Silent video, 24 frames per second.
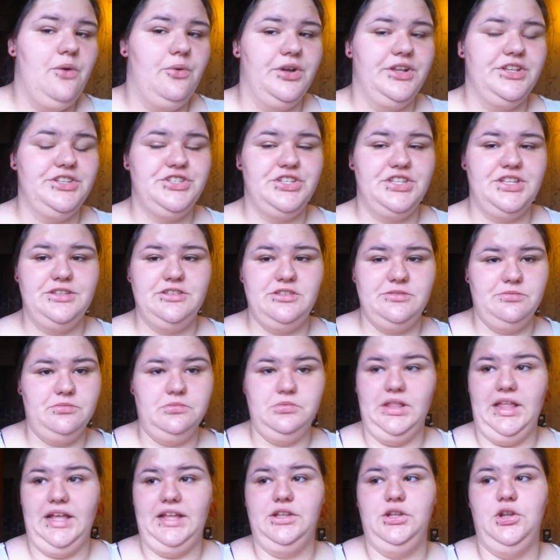and so there's
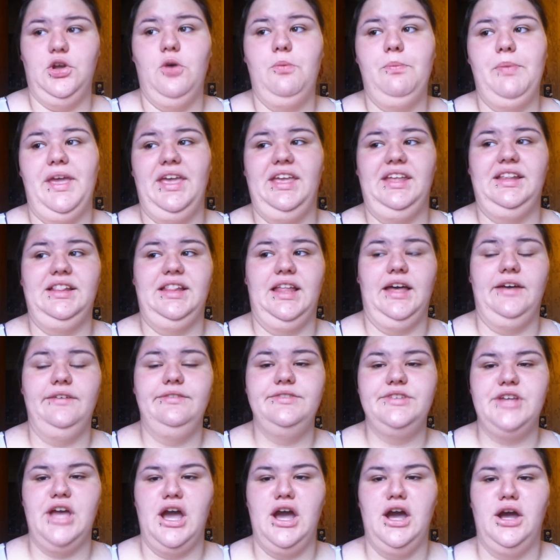no pain left.